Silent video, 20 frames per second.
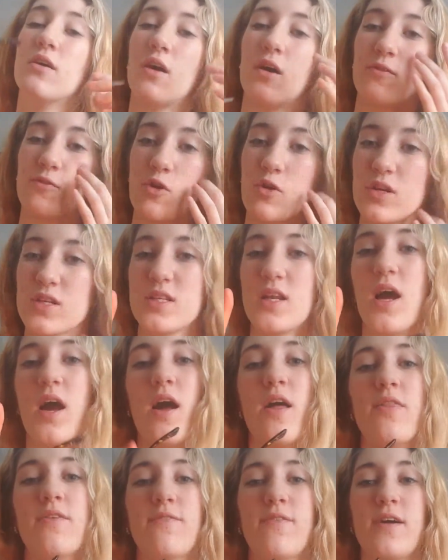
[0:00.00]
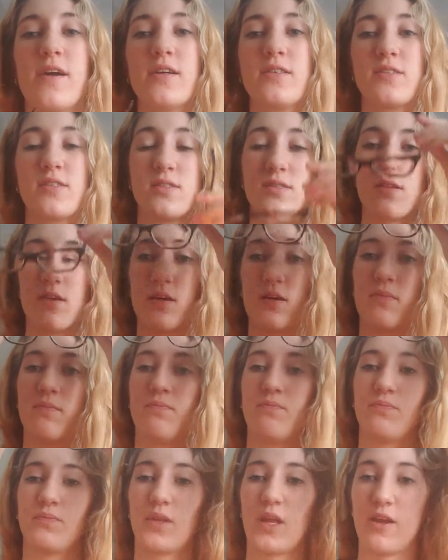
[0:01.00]
of course not on the face.
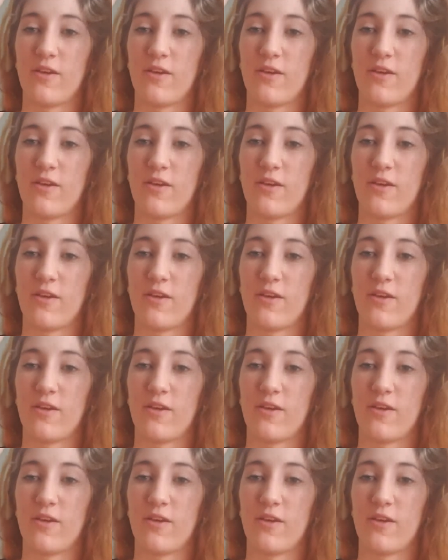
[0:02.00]
Um,